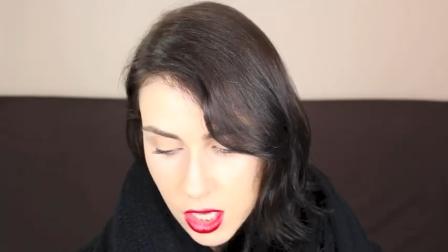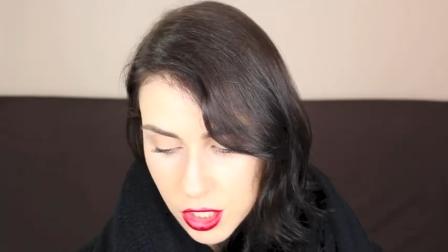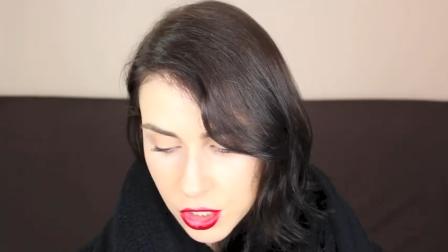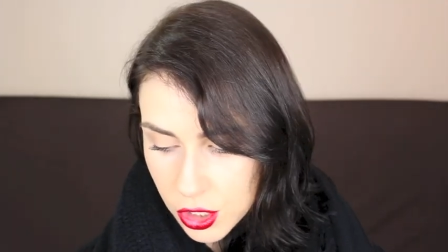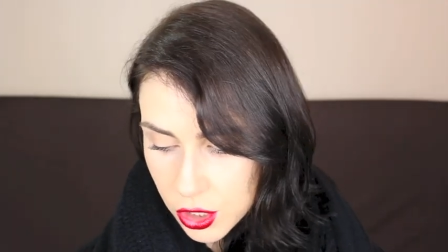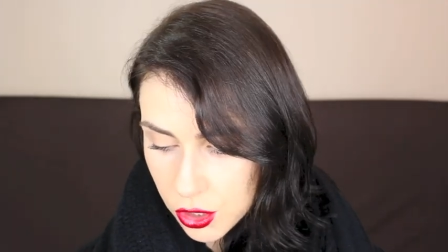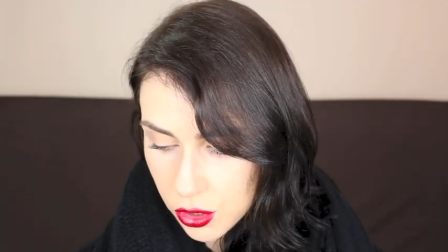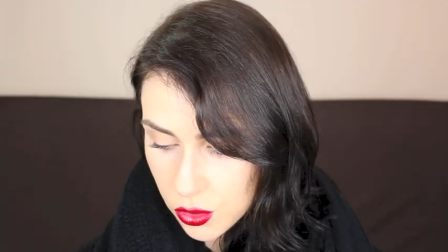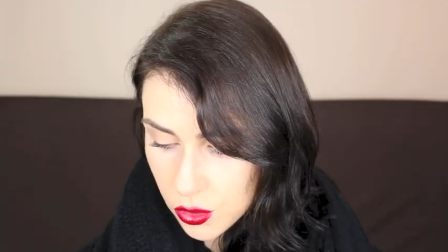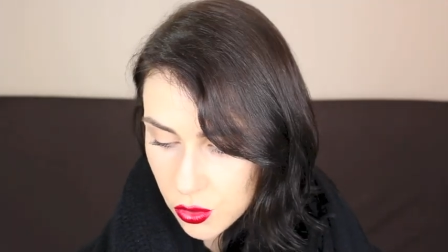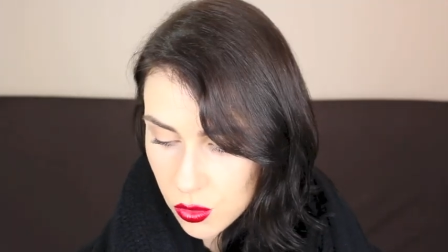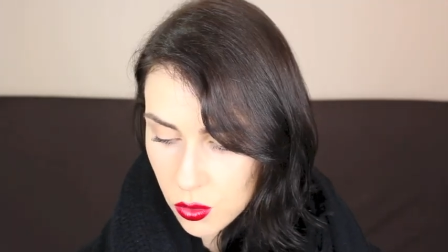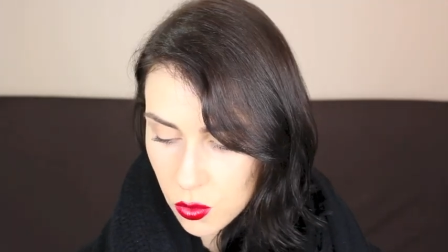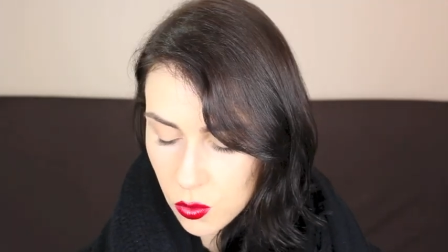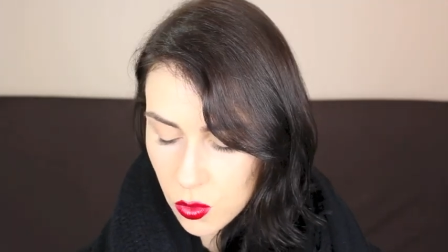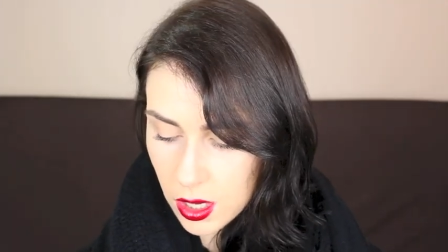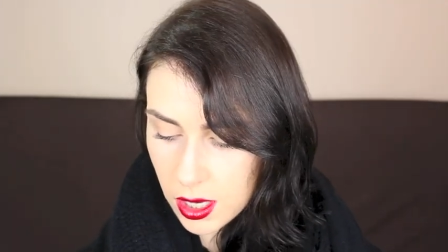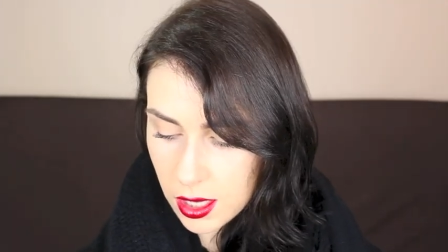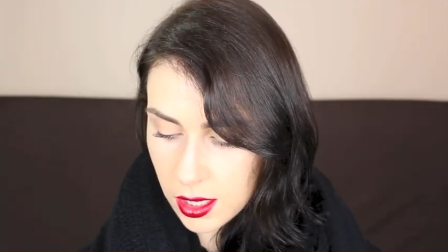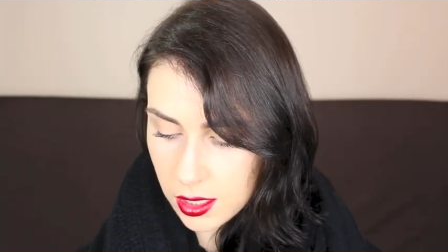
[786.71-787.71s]

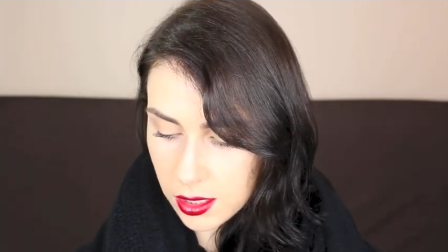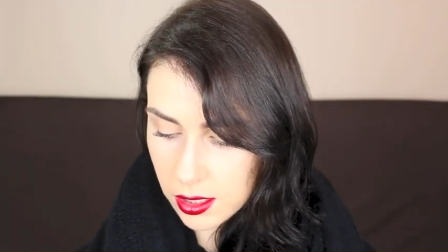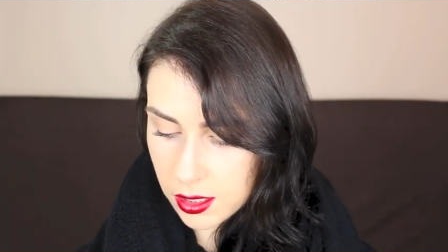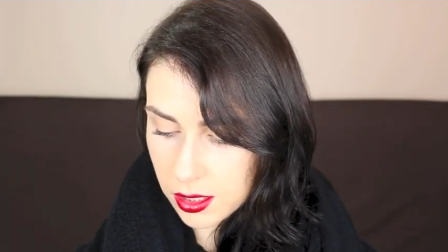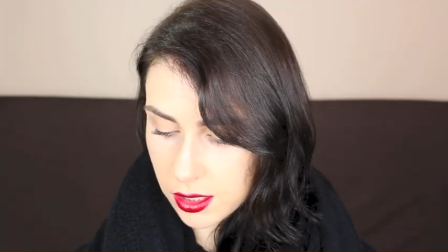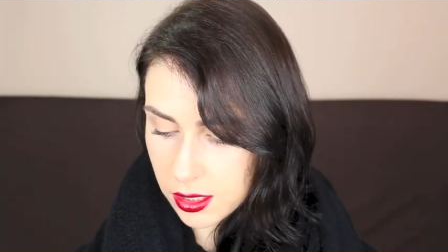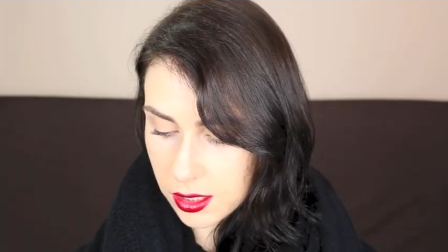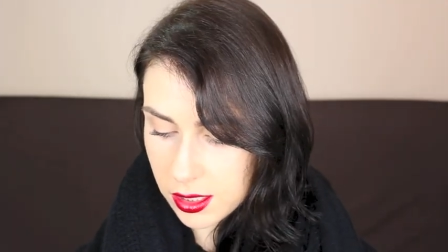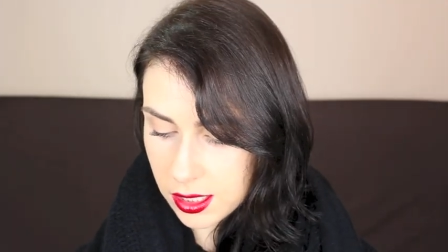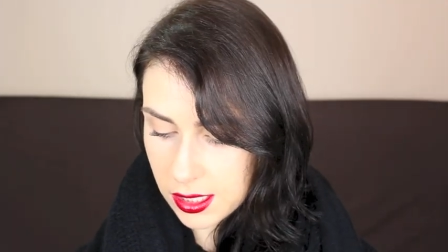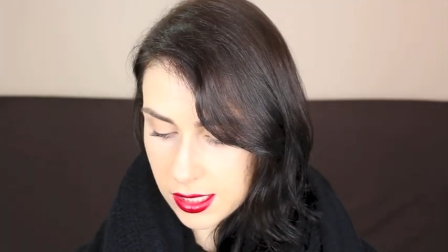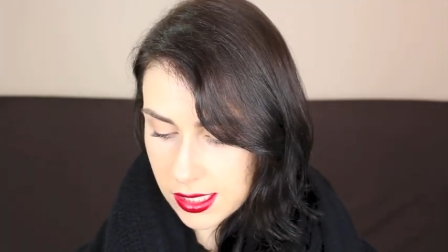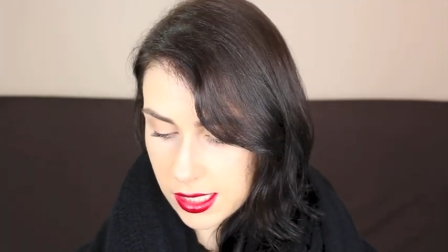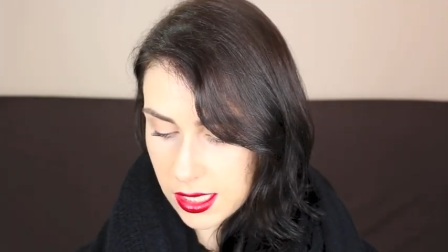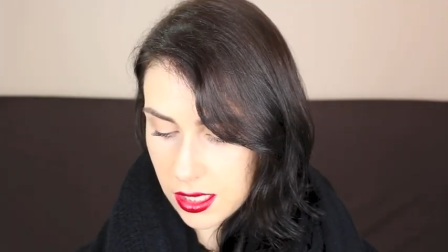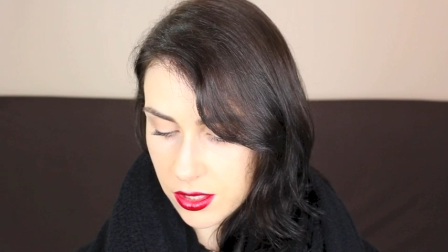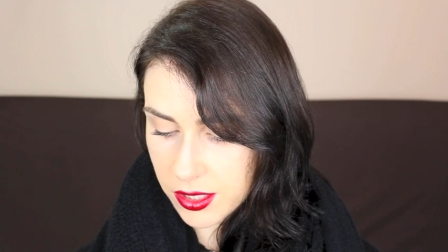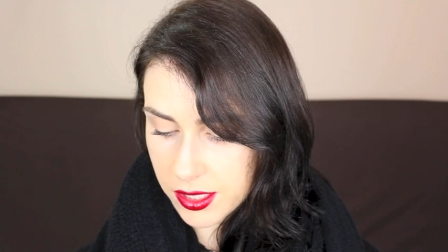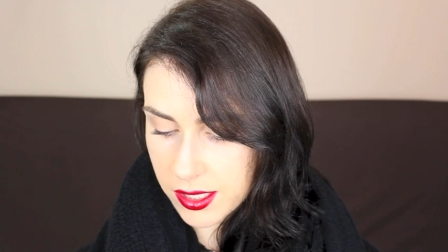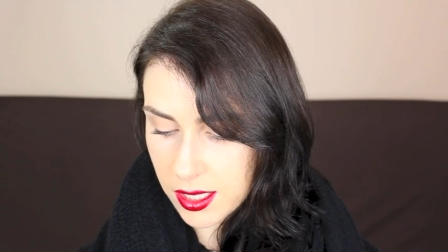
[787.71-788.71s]
Two
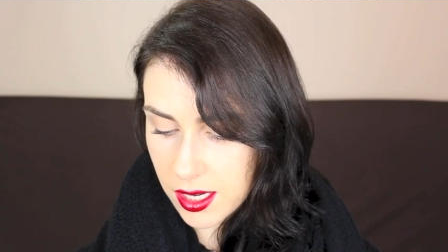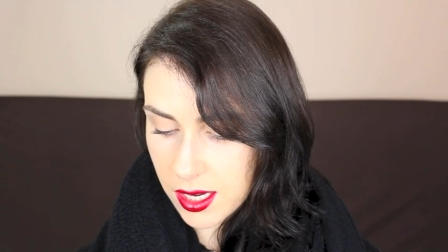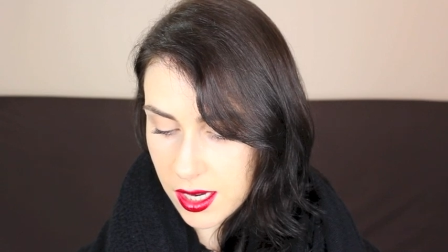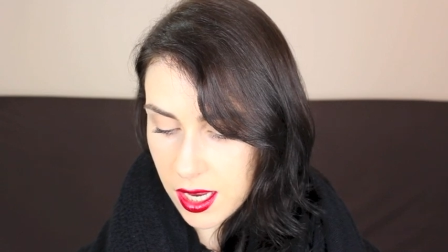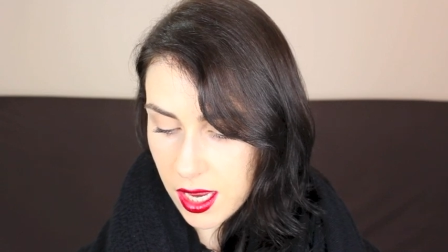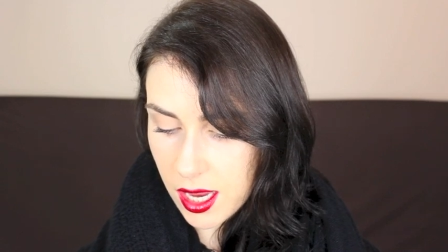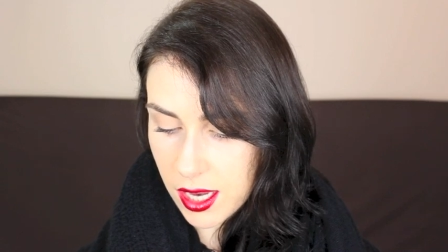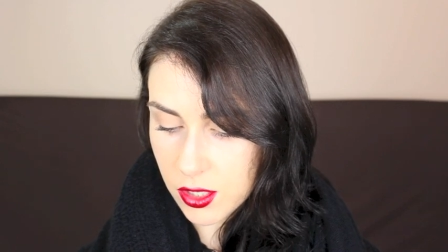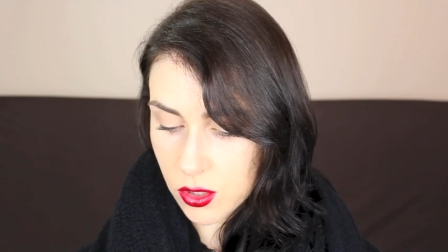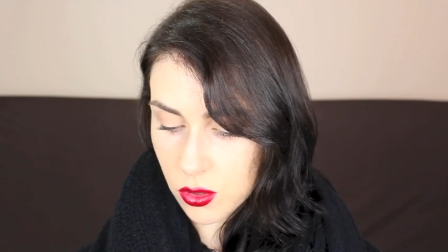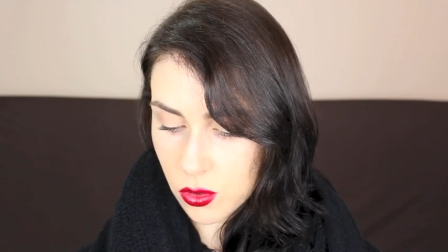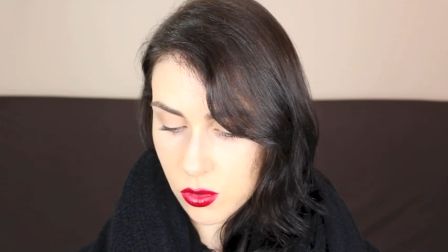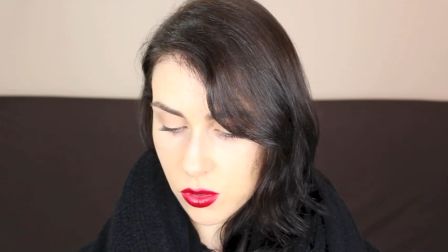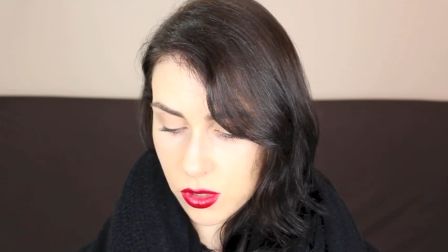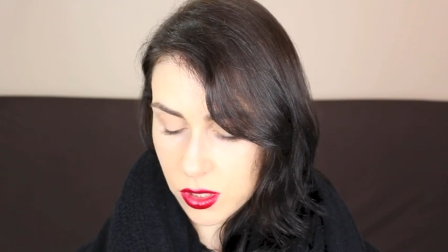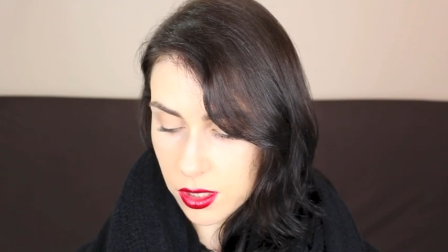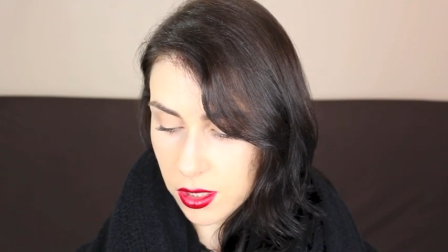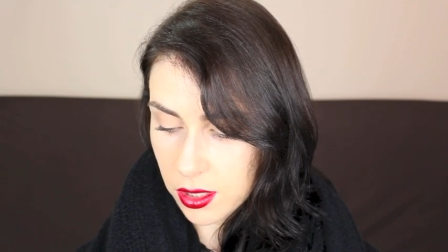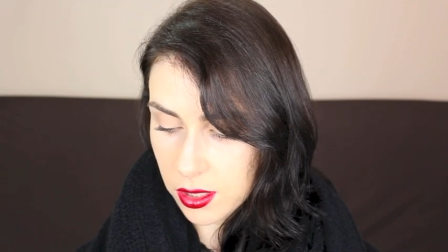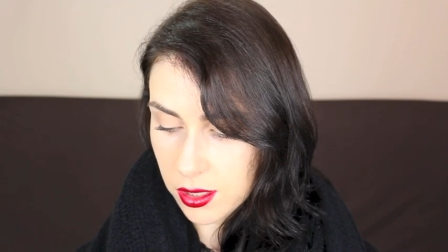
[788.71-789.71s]
concealers that I
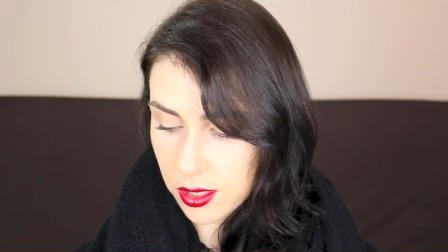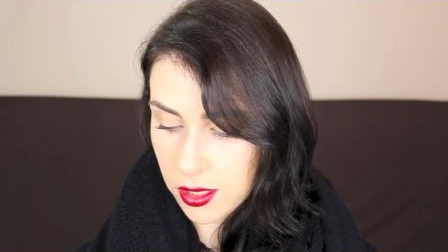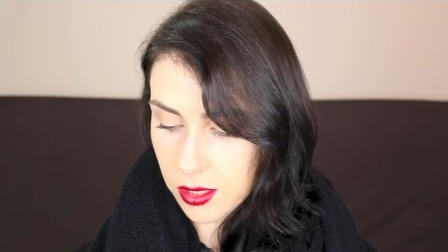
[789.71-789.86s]
adore